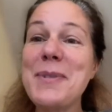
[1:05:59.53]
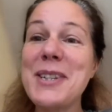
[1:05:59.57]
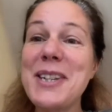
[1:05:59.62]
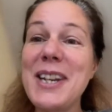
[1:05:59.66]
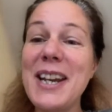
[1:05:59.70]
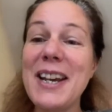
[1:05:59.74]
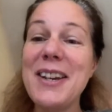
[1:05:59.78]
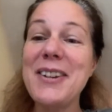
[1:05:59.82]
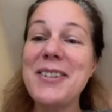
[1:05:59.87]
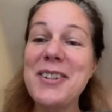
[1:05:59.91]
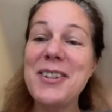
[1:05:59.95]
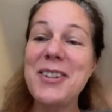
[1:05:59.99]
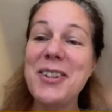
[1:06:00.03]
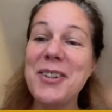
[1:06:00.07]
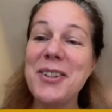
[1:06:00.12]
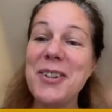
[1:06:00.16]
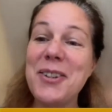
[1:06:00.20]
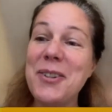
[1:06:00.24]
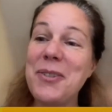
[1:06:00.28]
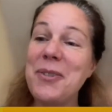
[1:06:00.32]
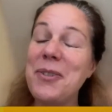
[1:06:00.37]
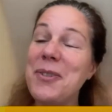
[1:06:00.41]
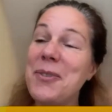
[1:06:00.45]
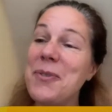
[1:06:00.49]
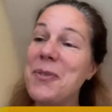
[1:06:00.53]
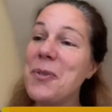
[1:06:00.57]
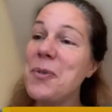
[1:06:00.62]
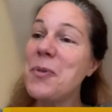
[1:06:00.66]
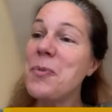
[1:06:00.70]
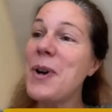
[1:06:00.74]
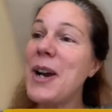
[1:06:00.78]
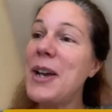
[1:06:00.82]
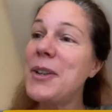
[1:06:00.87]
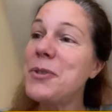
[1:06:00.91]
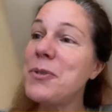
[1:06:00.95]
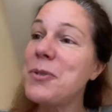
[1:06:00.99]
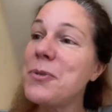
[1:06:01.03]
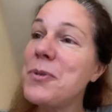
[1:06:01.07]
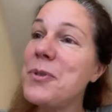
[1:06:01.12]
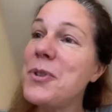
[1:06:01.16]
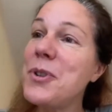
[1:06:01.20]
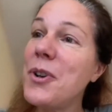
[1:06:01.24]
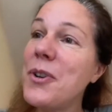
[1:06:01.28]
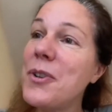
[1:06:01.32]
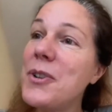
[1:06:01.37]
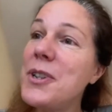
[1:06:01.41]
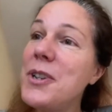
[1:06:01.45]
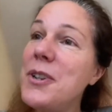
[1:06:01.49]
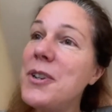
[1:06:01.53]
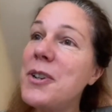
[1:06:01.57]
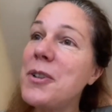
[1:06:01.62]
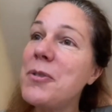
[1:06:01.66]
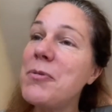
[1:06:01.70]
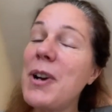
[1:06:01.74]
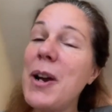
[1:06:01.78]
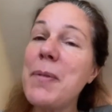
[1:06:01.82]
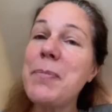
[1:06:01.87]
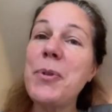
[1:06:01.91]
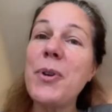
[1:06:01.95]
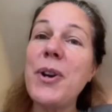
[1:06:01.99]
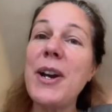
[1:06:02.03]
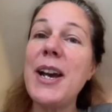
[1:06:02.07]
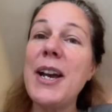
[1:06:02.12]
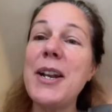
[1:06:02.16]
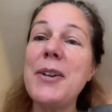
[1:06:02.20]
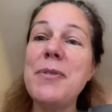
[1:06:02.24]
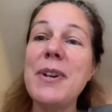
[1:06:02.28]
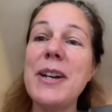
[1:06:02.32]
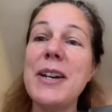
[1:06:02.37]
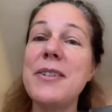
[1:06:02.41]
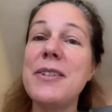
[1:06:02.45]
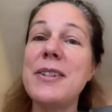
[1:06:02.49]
comes down to whether or not you can wrap your head